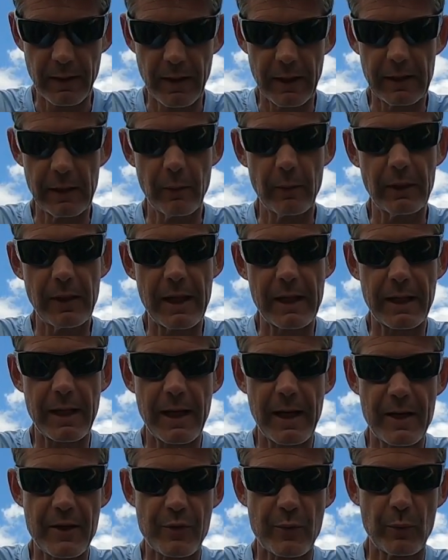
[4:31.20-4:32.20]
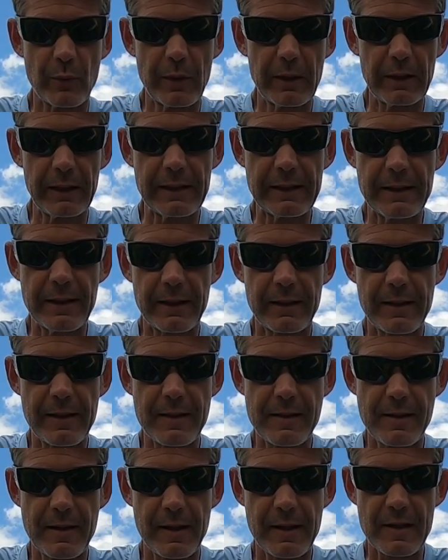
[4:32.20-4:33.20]
I know a lot of guys really dig
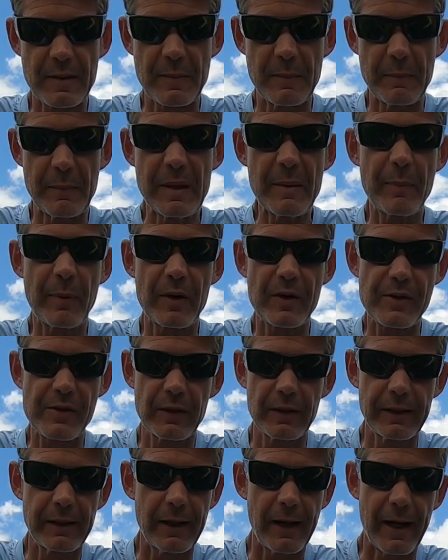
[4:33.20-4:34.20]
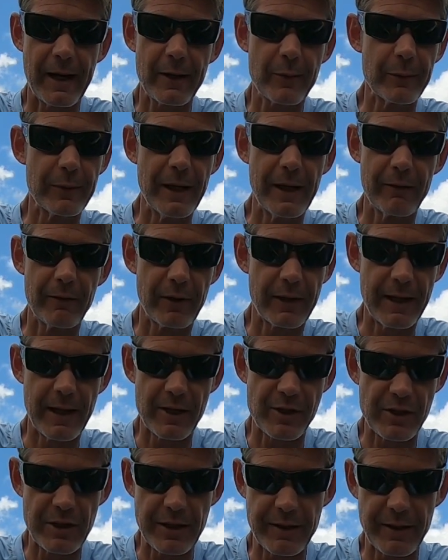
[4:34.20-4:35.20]
these things. Me personally, I don't ever
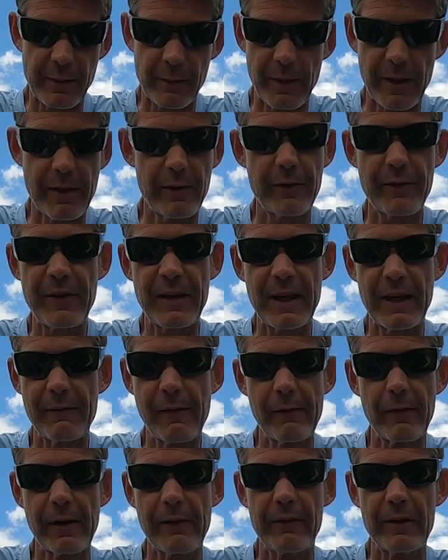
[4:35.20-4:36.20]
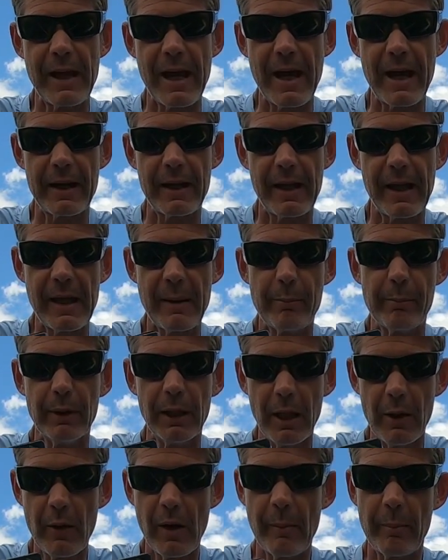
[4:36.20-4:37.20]
catch anything. I don't think I've ever even had a
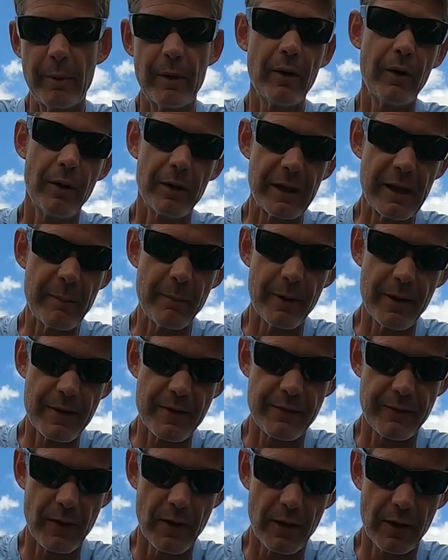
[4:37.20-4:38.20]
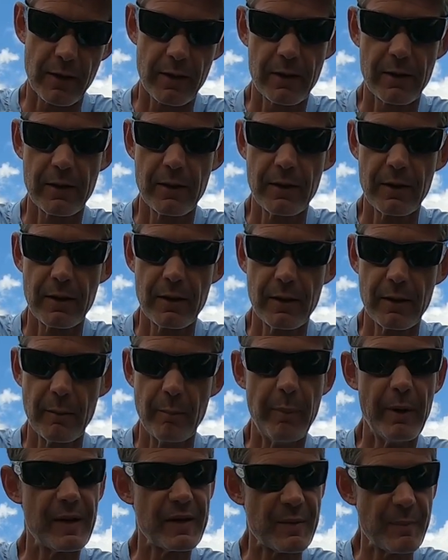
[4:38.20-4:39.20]
blow up on a buzz frog.
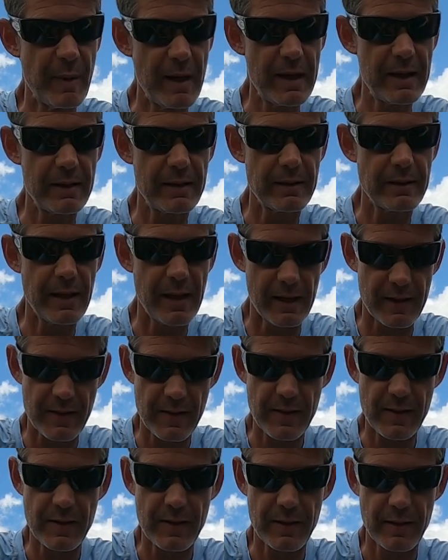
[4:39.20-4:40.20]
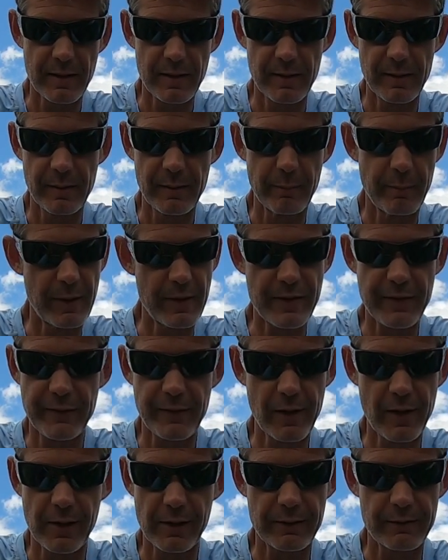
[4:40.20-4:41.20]
Buzz bait, yes. Buzz
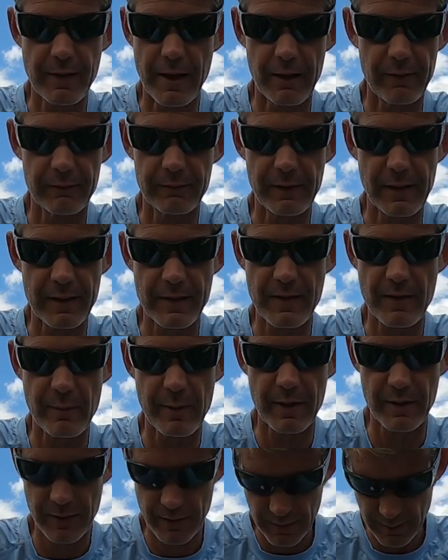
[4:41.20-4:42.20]
frog, no, not so much.